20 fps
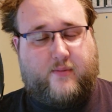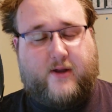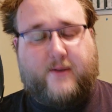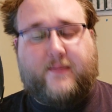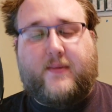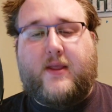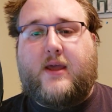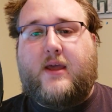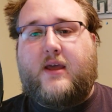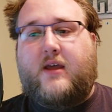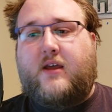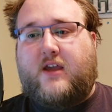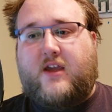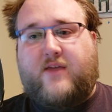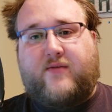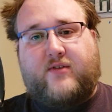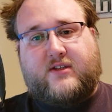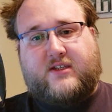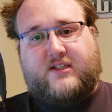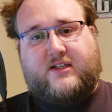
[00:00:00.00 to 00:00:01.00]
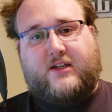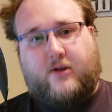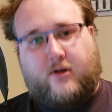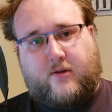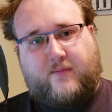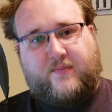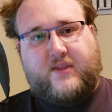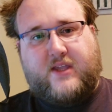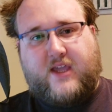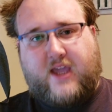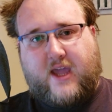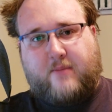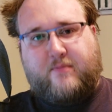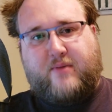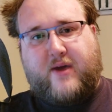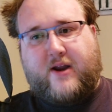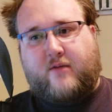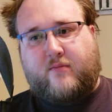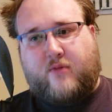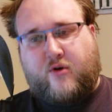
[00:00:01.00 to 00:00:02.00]
But even still, he had
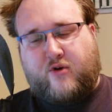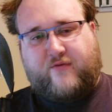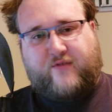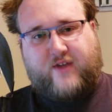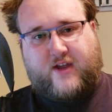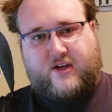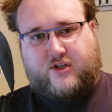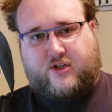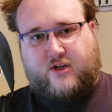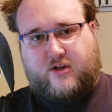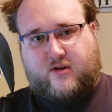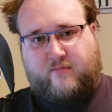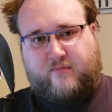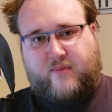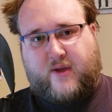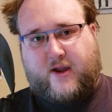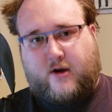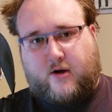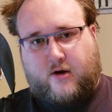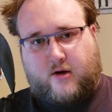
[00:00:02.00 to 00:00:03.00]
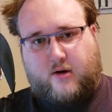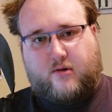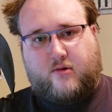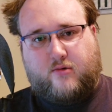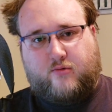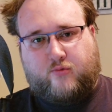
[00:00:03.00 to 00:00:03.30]
better motivation and better